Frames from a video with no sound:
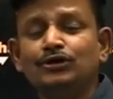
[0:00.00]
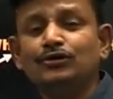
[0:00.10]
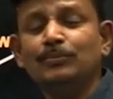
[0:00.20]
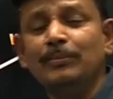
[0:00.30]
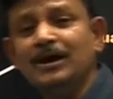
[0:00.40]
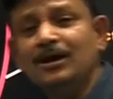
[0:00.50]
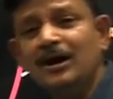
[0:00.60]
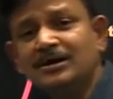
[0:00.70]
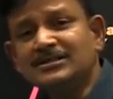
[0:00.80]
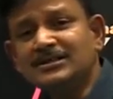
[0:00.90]
you may
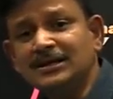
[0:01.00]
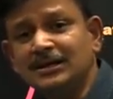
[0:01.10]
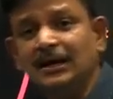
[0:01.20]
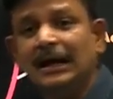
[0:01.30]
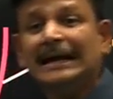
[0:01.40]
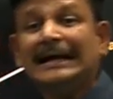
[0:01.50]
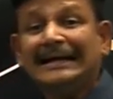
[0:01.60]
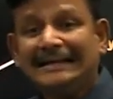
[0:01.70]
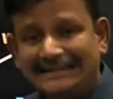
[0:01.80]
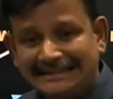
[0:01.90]
not see
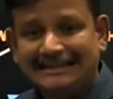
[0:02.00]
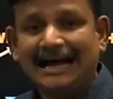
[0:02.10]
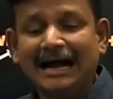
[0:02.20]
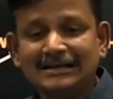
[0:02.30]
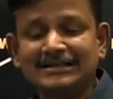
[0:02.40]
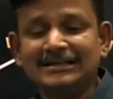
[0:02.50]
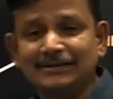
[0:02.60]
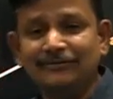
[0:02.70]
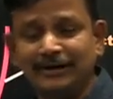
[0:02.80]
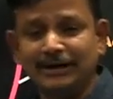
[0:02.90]
that
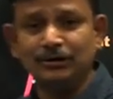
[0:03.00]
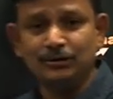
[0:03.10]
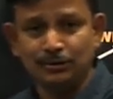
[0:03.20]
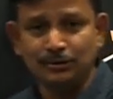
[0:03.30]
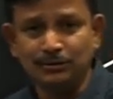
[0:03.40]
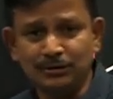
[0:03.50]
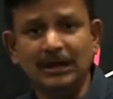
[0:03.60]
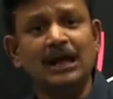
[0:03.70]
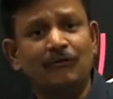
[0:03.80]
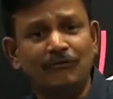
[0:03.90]
significant growth.
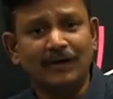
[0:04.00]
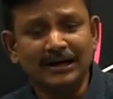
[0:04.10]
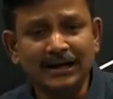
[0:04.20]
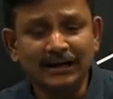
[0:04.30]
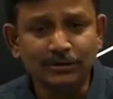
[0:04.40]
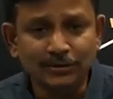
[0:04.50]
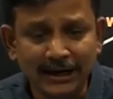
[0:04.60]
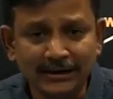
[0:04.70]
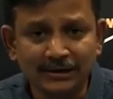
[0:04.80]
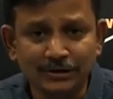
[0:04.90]
One day you
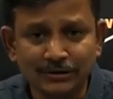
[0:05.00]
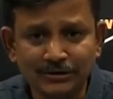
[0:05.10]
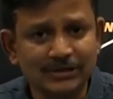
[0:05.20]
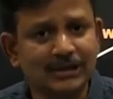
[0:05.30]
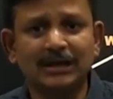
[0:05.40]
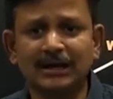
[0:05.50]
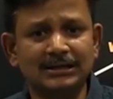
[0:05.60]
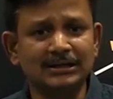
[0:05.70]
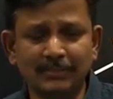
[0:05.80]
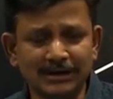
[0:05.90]
write the notes,
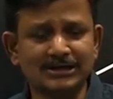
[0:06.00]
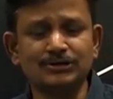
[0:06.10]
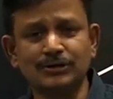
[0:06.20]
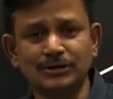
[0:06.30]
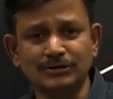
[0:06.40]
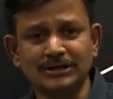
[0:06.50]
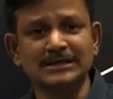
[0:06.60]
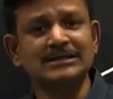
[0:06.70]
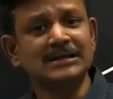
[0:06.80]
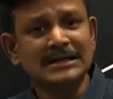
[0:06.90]
nothing much is going to
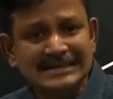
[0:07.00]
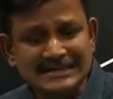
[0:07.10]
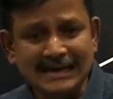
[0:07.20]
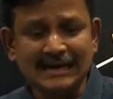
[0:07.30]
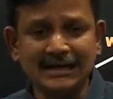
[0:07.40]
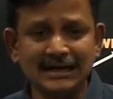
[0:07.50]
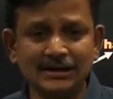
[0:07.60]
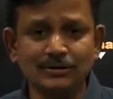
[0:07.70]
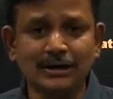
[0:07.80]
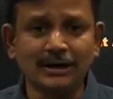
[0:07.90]
change. Second day
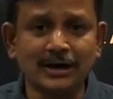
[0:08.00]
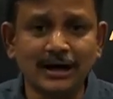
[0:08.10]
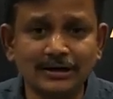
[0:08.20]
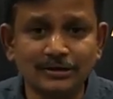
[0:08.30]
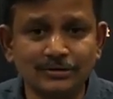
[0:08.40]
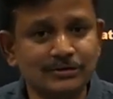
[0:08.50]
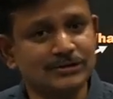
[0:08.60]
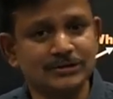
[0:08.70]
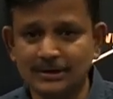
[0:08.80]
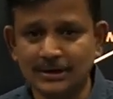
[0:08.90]
you write the
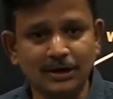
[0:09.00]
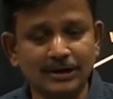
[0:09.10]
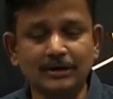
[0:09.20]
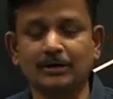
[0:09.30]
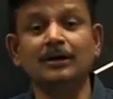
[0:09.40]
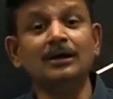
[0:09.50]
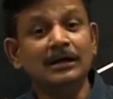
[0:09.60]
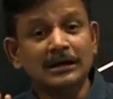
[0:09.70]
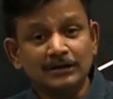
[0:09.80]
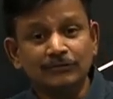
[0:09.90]
notes, not at all.
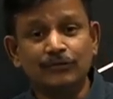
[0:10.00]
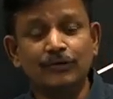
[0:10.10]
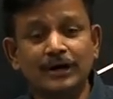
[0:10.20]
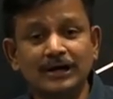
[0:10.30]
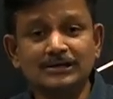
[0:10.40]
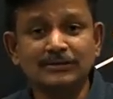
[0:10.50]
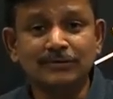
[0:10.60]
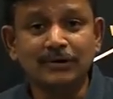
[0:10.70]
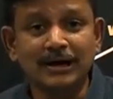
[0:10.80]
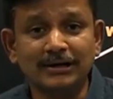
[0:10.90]
Four days if
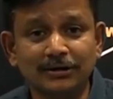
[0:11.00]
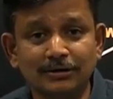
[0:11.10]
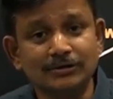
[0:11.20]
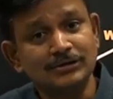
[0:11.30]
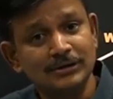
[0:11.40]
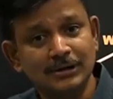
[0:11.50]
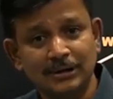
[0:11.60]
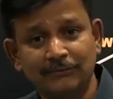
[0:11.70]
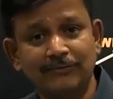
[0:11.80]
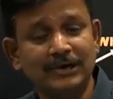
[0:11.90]
you write the notes,
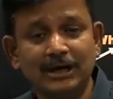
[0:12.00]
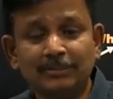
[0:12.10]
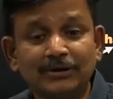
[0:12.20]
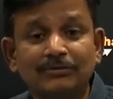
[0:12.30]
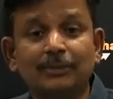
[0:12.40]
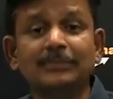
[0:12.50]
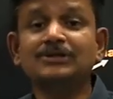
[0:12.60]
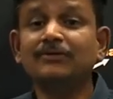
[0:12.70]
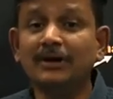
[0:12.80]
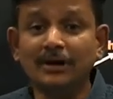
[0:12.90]
weekend
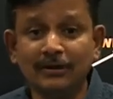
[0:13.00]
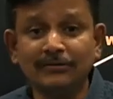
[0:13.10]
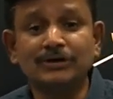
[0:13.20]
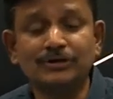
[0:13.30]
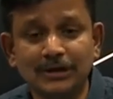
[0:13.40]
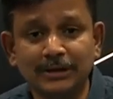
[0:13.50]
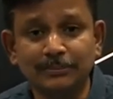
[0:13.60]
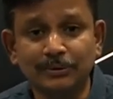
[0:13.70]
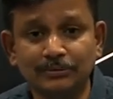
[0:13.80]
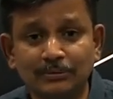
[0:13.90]
performance will not for sure
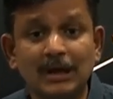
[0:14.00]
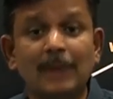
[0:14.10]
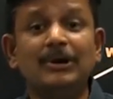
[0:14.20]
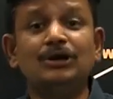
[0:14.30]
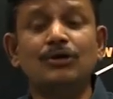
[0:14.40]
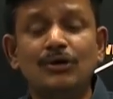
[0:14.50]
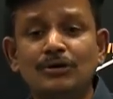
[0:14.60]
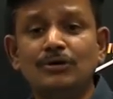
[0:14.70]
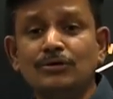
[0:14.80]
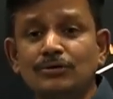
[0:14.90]
improve. But
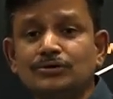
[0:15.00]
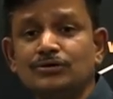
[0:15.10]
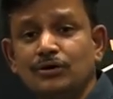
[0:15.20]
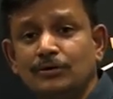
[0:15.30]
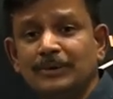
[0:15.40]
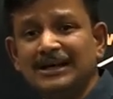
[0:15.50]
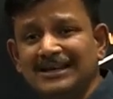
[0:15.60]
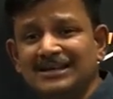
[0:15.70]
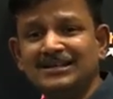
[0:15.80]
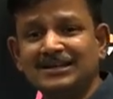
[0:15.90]
don't lose hope
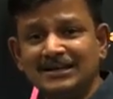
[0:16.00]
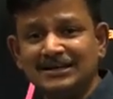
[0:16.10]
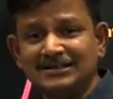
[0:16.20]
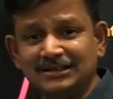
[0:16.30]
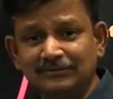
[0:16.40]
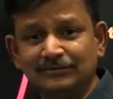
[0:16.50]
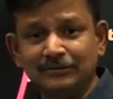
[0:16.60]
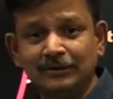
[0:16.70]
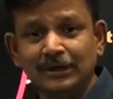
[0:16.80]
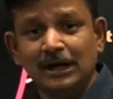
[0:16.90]
initially itself
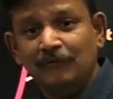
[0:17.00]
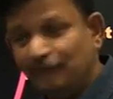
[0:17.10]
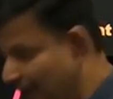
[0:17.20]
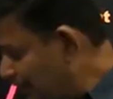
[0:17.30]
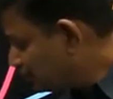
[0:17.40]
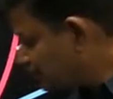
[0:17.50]
when you